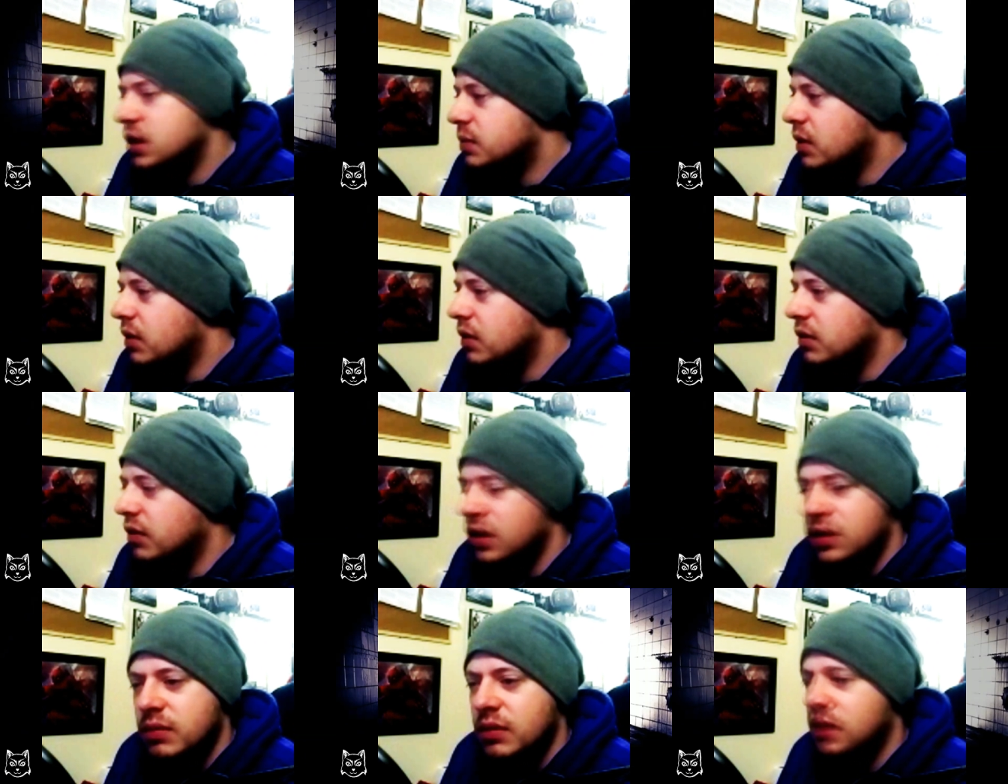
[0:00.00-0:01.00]
out, this
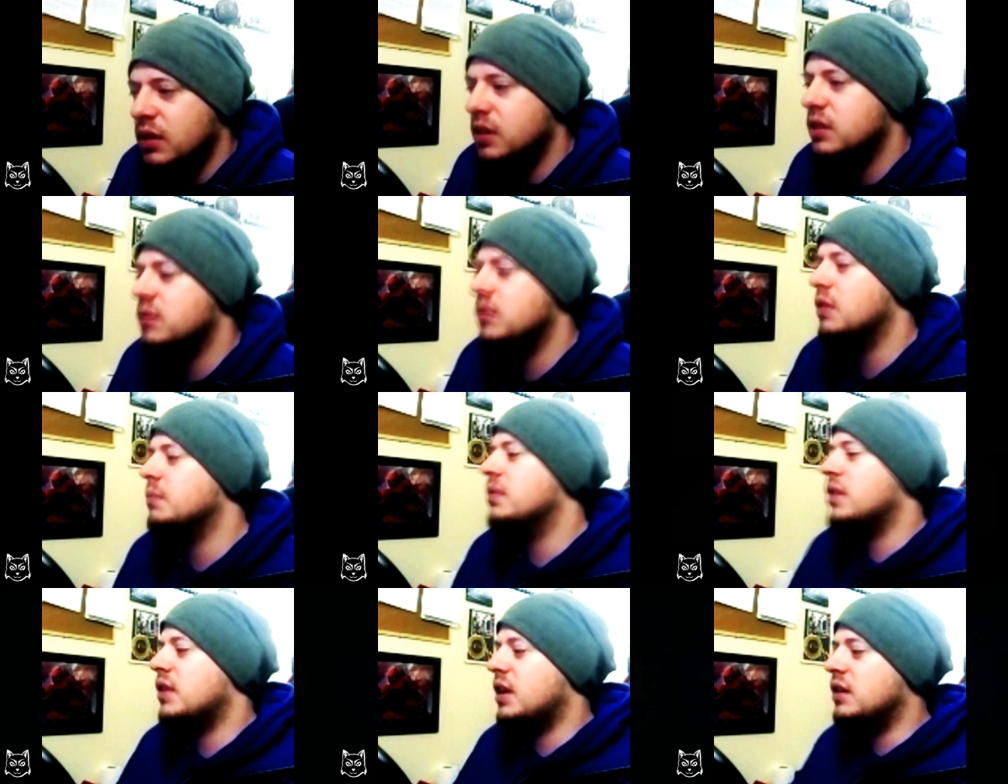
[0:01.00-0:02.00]
one,
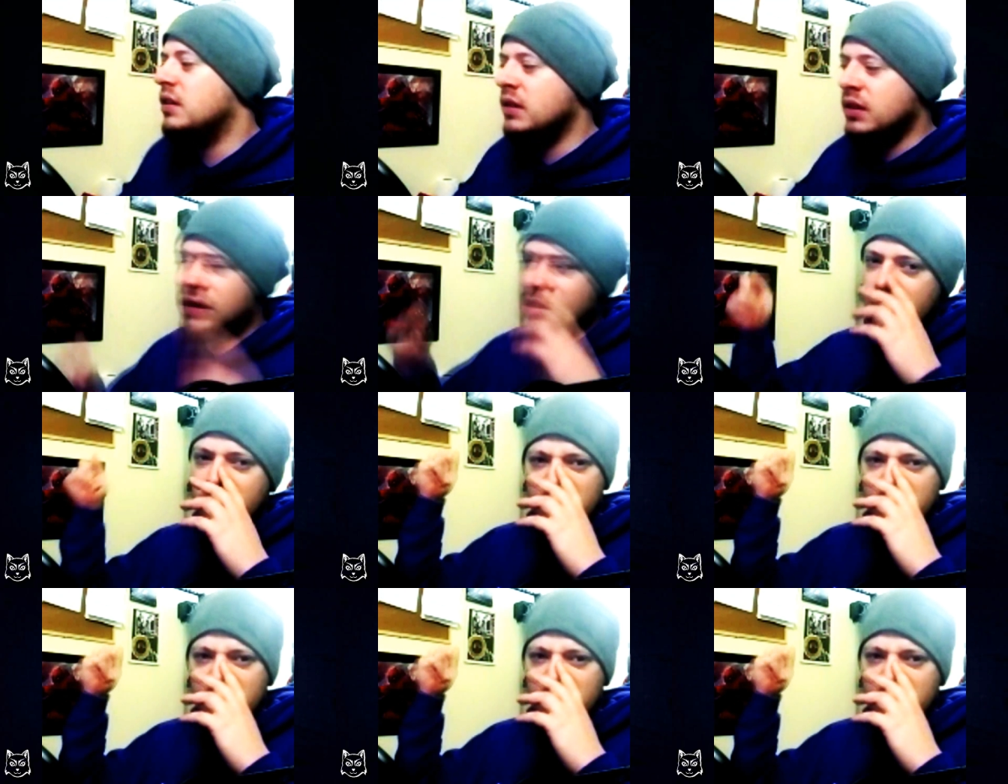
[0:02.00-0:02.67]
but then